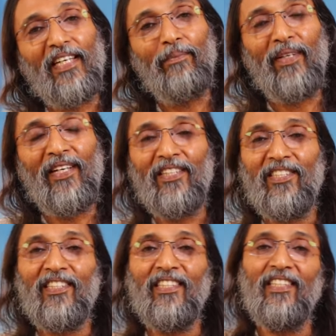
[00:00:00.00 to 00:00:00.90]

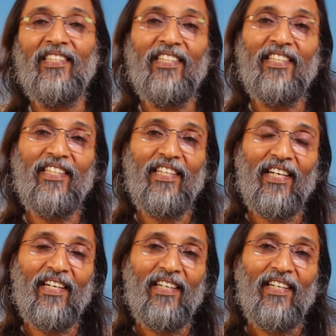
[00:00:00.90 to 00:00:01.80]
emerged in
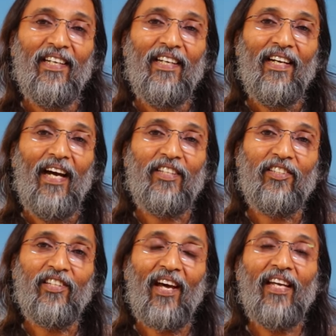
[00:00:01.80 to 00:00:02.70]
India at a
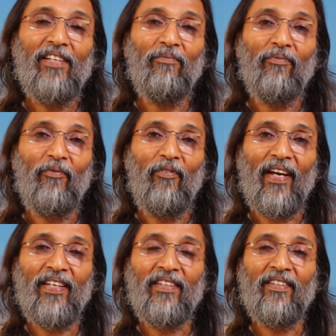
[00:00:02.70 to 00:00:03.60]
time
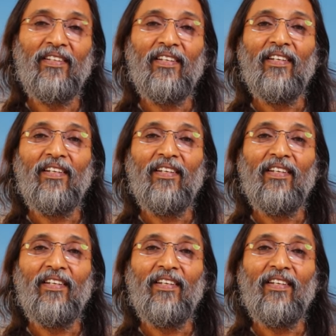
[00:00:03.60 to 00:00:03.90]
when